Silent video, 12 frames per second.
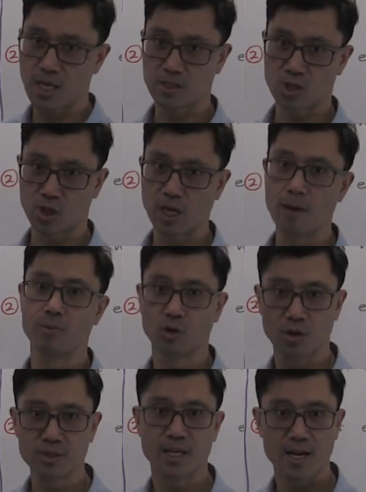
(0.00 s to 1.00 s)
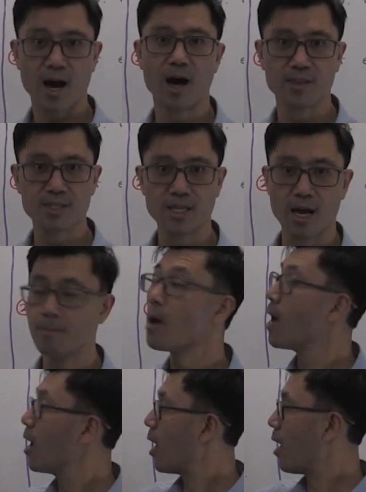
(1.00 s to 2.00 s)
that's okay because they are the same
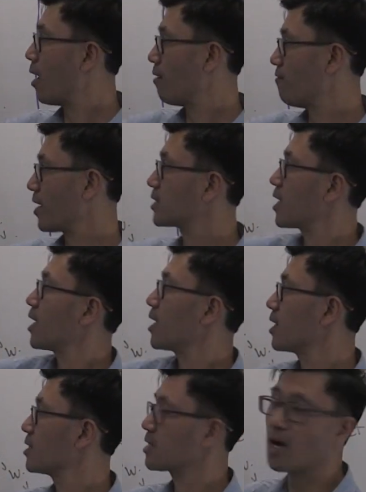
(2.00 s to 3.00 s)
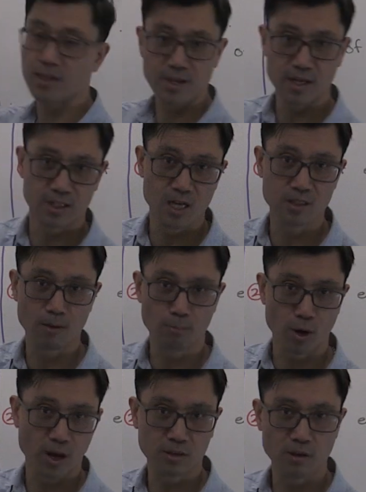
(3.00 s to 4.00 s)
uh, vector inside that tensor
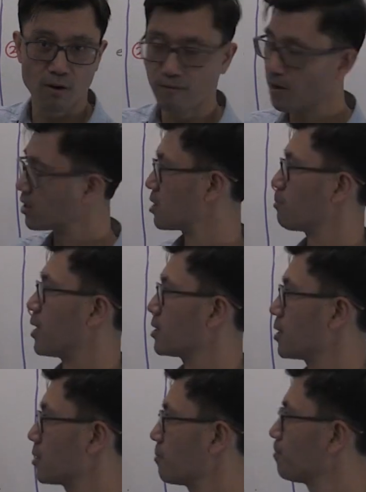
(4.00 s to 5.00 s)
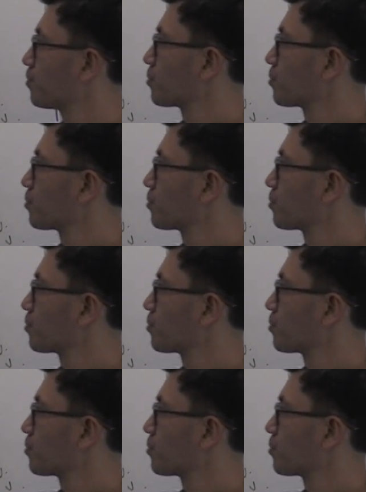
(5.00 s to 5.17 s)
product of vector spaces.